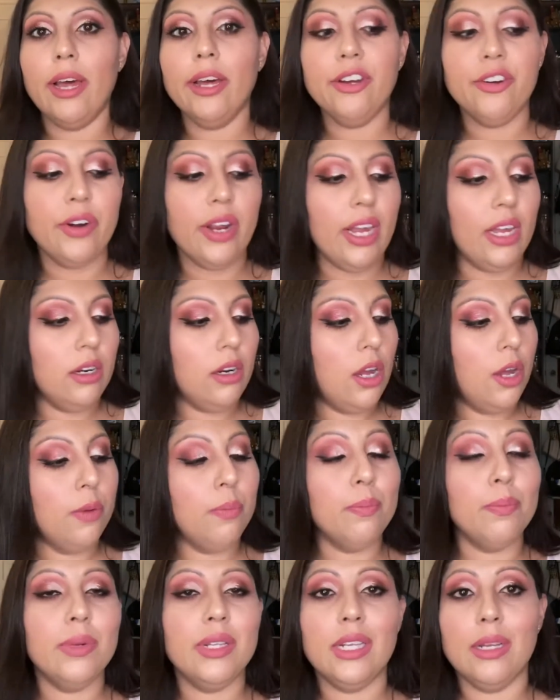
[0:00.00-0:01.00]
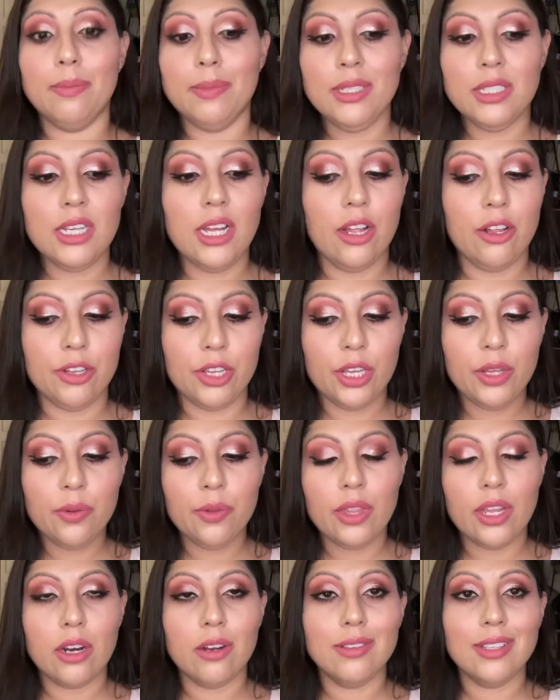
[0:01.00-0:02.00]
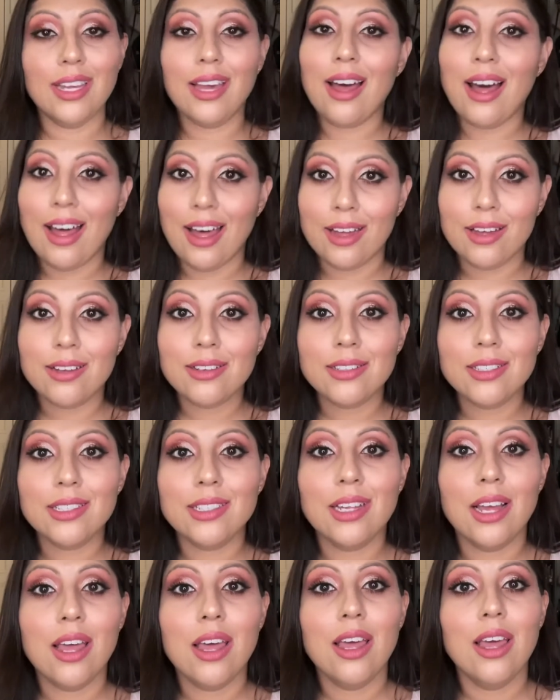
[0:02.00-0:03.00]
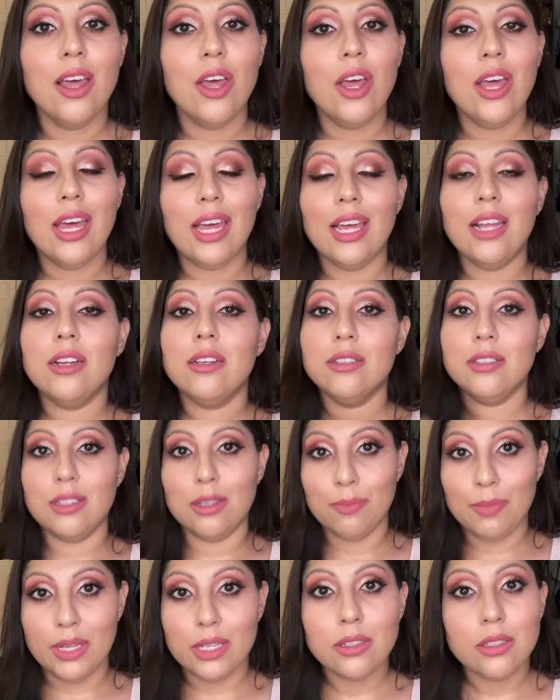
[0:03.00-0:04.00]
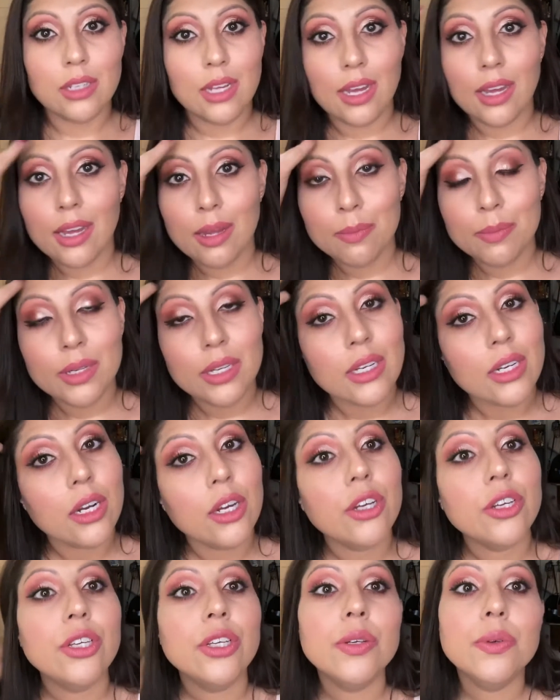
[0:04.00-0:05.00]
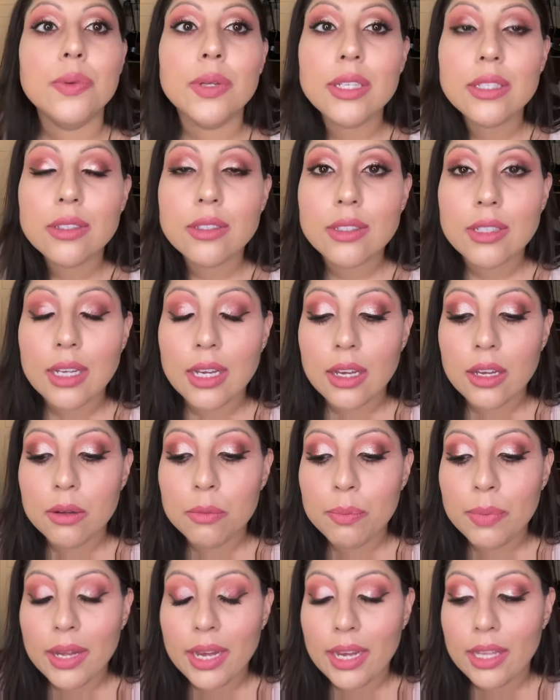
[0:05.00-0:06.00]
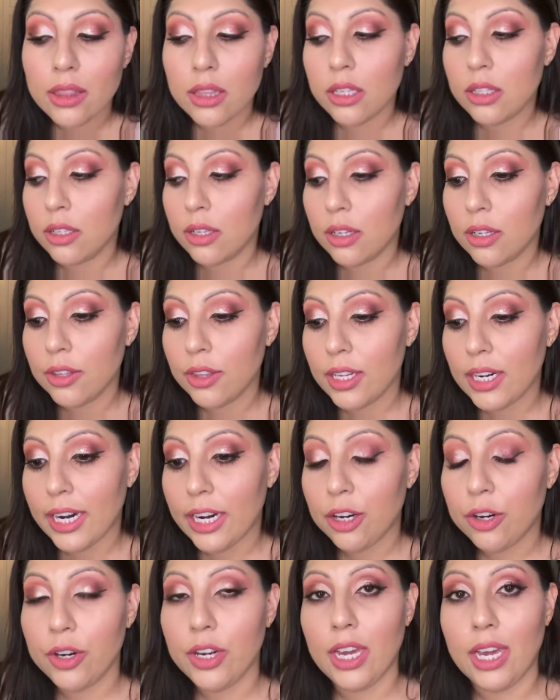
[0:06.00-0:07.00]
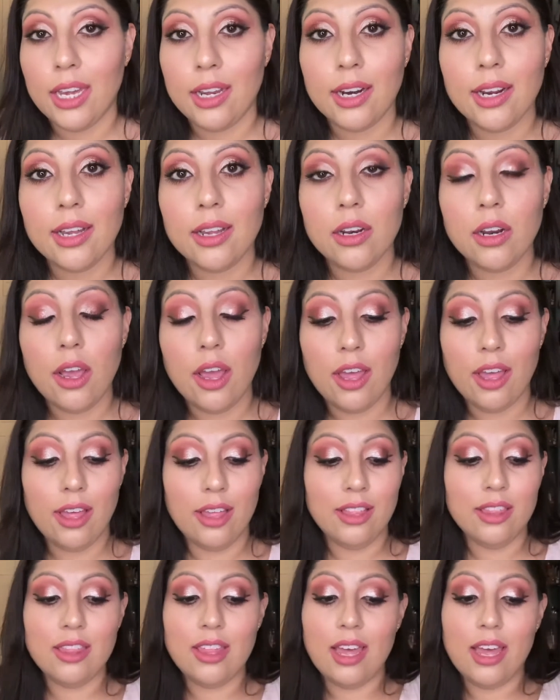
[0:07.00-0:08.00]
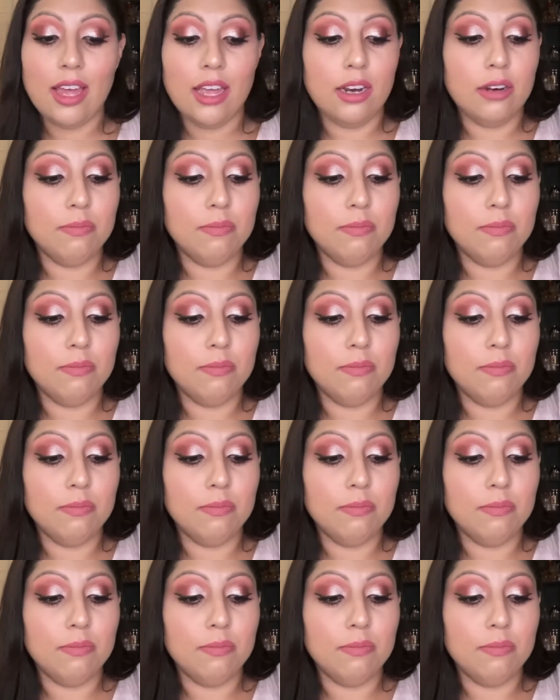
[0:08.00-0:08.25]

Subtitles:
great, but let me tell you that on the eyes, it is amazing. I mean, you can see by the look that I created that